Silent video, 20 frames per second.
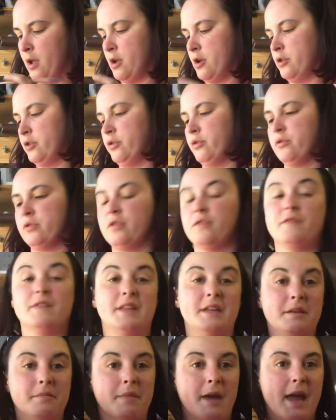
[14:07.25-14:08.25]
Those who've
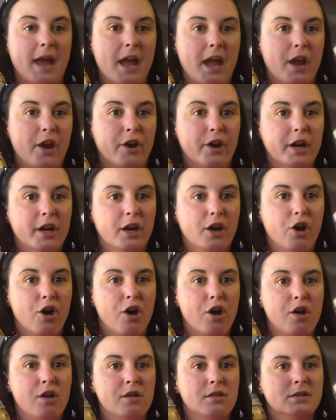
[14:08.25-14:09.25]
seen my
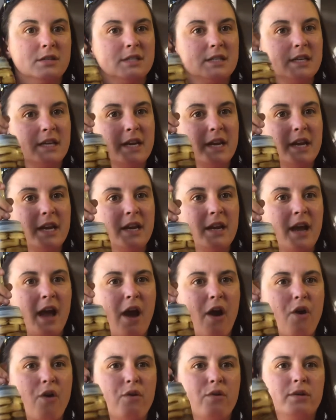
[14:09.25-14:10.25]
aerial, see how
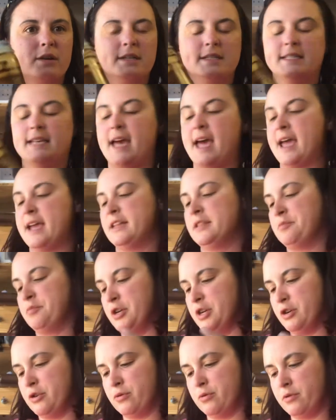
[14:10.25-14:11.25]
cool is that? It's
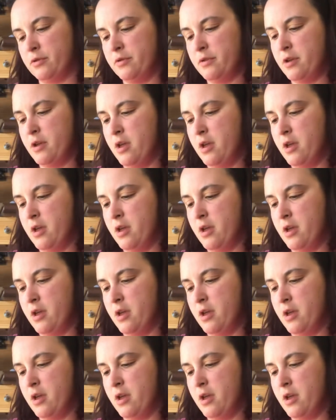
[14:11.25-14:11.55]
pretty cool.